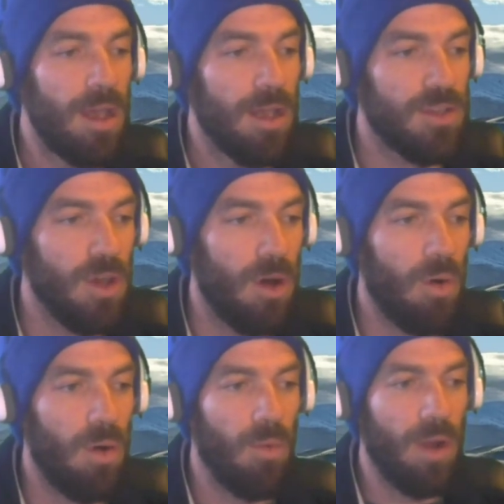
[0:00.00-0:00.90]

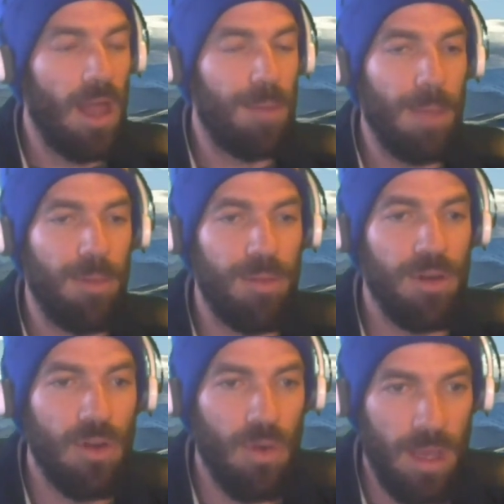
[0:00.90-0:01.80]
So what a lot of people have been
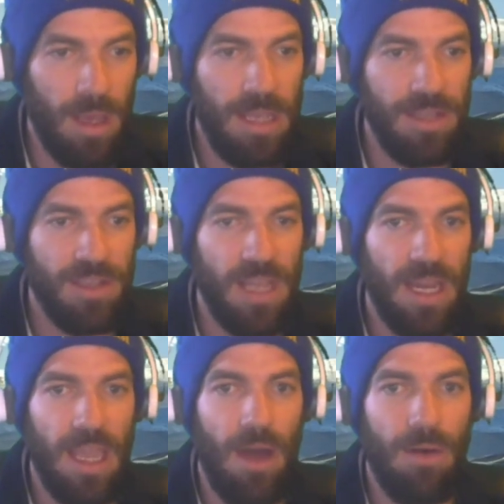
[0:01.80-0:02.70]
doing is
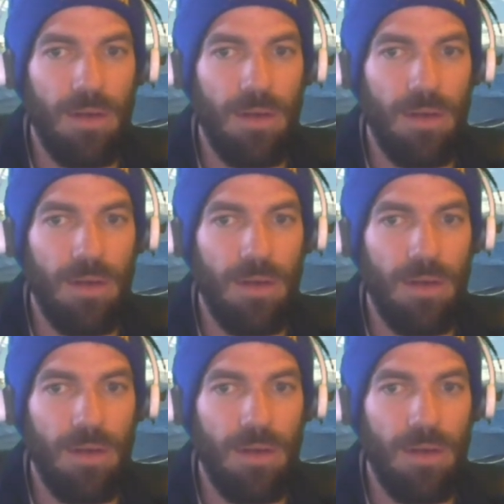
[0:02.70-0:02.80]
setting out,